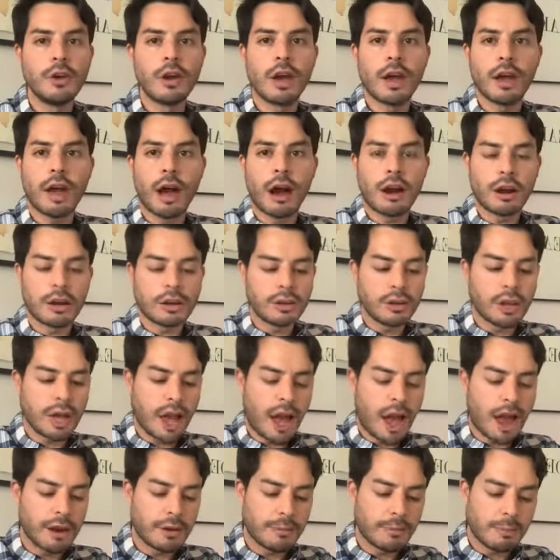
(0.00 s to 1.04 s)
are you the
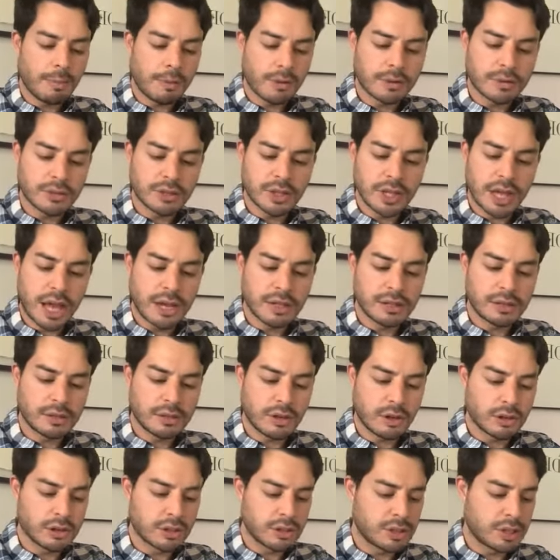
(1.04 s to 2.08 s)
kind of person that
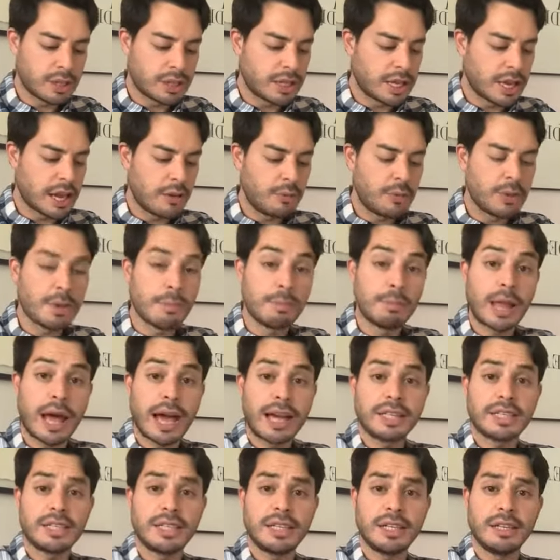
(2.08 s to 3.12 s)
starts the day with a
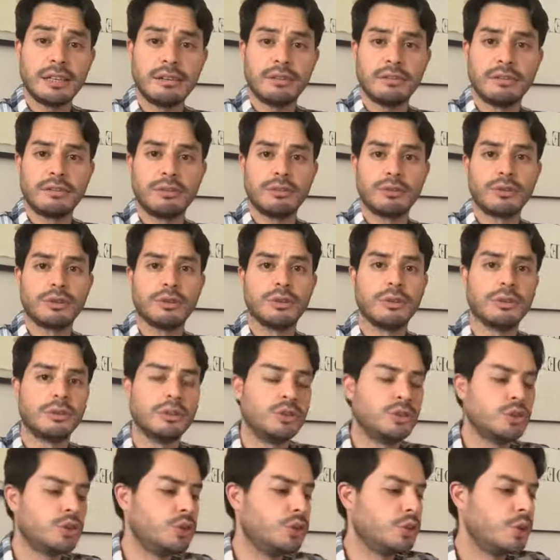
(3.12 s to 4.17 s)
black tea, or
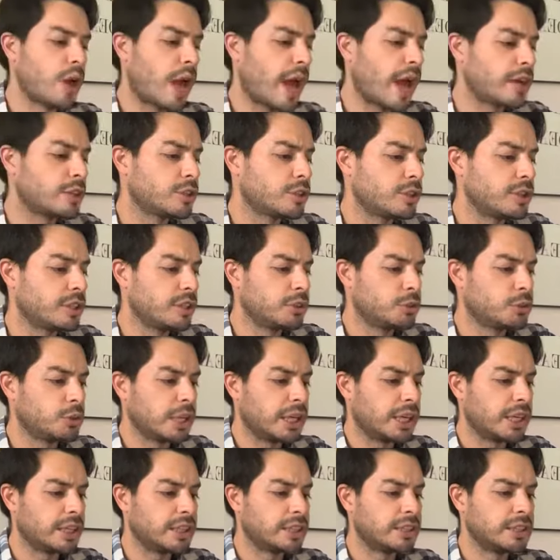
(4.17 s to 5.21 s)
do you actually
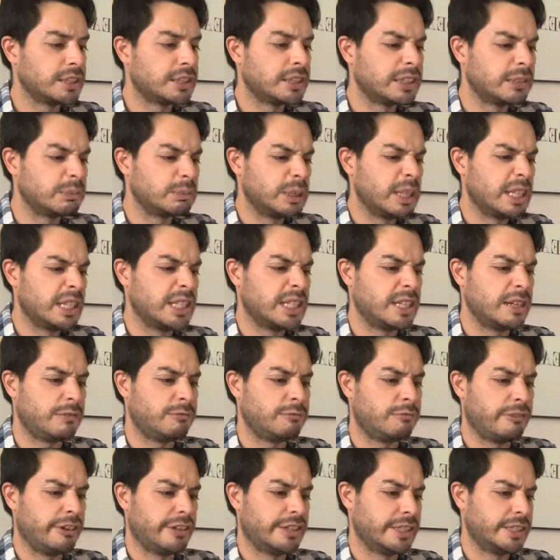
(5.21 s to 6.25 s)
drink something
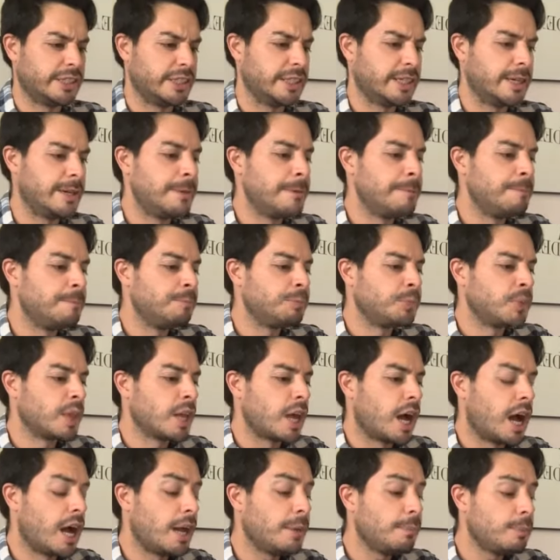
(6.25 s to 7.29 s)
different?
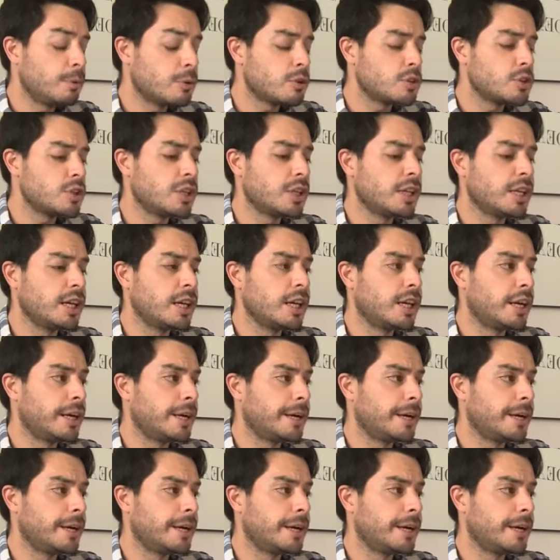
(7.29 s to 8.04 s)
I personally,